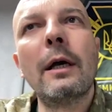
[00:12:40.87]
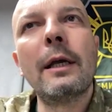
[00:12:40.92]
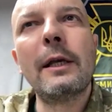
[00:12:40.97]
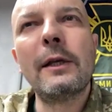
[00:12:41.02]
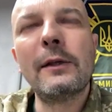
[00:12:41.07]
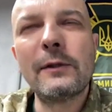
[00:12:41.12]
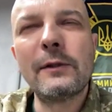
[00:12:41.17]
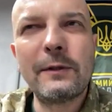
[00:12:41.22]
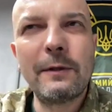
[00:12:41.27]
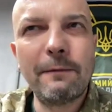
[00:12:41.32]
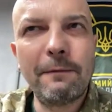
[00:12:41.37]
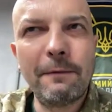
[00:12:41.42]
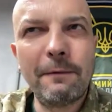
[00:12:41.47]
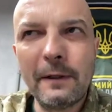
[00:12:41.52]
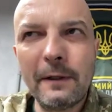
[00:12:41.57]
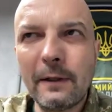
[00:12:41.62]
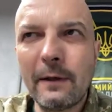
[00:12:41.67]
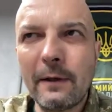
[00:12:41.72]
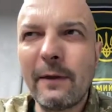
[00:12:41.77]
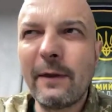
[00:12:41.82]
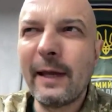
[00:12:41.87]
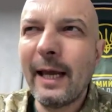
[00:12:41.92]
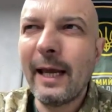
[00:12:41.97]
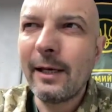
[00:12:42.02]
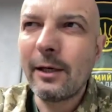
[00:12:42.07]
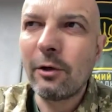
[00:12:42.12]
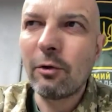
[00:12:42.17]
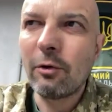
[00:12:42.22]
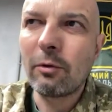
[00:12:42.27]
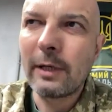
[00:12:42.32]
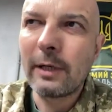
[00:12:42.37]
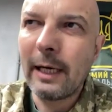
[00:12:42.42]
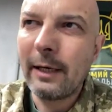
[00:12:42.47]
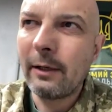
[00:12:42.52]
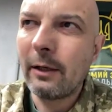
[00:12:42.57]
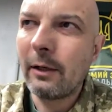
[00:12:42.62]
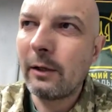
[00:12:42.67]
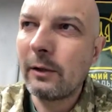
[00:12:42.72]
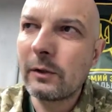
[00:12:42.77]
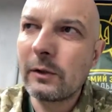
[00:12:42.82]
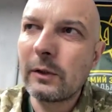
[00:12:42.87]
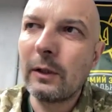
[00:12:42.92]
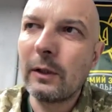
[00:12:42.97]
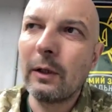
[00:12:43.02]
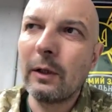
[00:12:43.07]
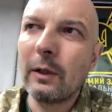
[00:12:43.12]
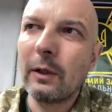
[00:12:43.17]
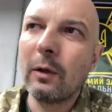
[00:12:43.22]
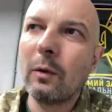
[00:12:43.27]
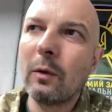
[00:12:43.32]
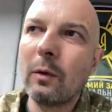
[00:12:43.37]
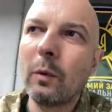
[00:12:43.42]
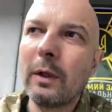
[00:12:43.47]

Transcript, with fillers: is defeated, then Ukrainians uh,